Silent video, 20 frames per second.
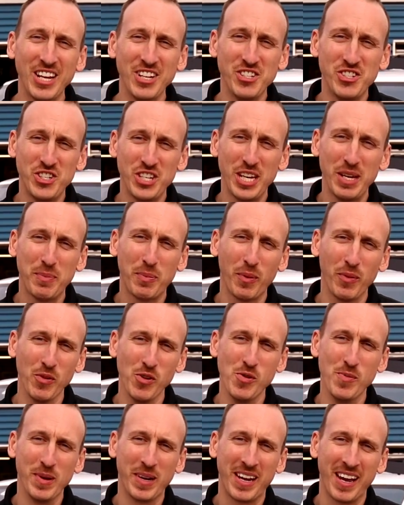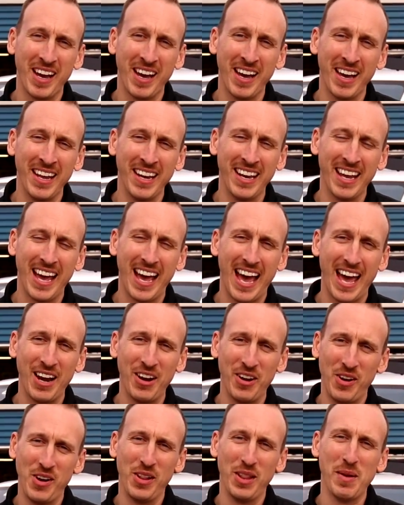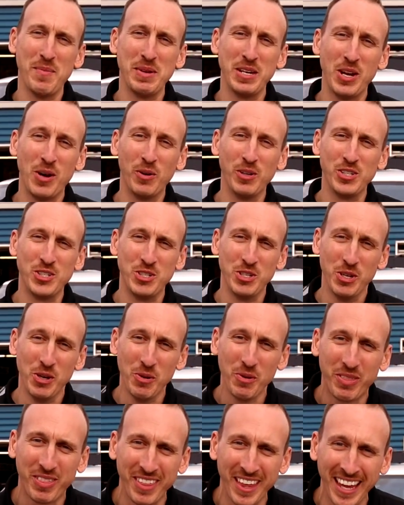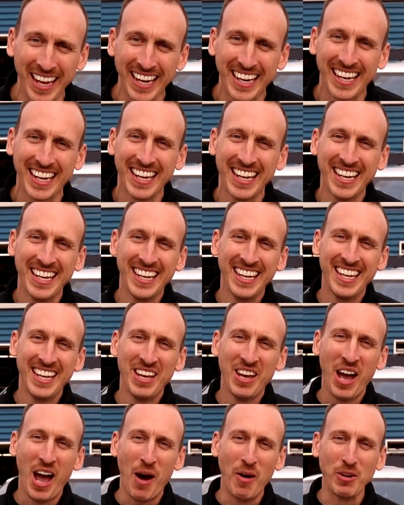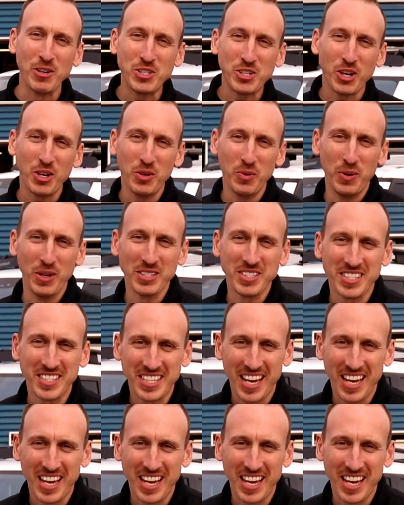a Jeep Rubicon. I don't know, let me know what you think. I want to show you the wheels and